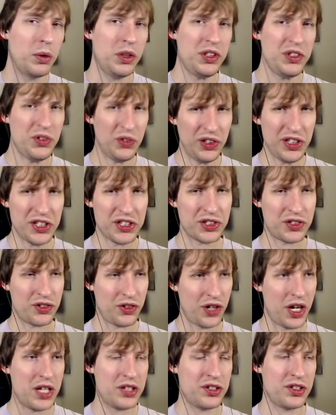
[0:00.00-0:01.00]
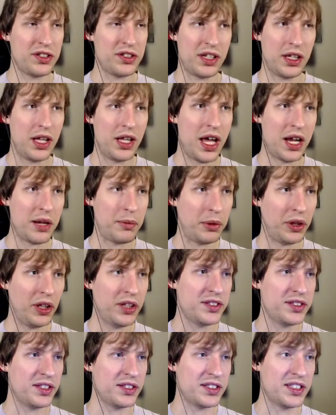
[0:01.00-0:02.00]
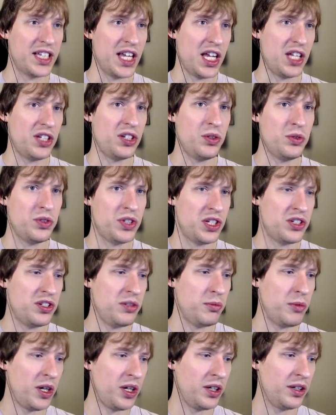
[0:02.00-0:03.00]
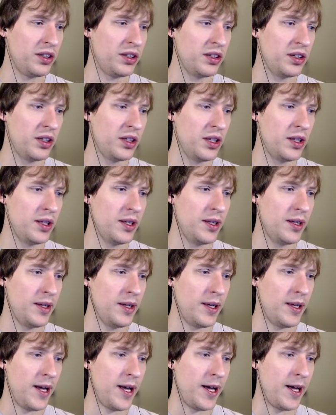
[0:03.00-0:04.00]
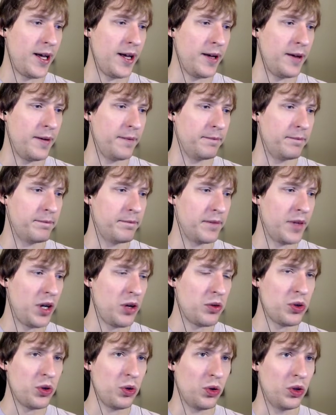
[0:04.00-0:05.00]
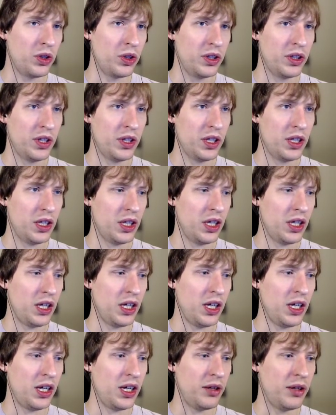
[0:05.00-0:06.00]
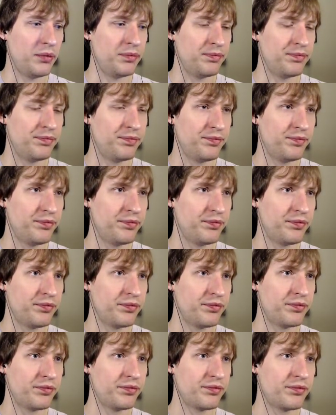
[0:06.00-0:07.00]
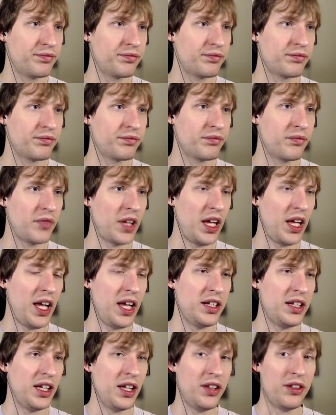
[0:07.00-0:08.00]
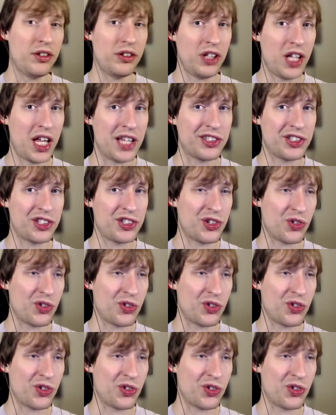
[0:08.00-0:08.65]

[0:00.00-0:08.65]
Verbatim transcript: What's really strange is a lot of places get new Digimon. Um, oh, cool. Um, and uh, they're a lot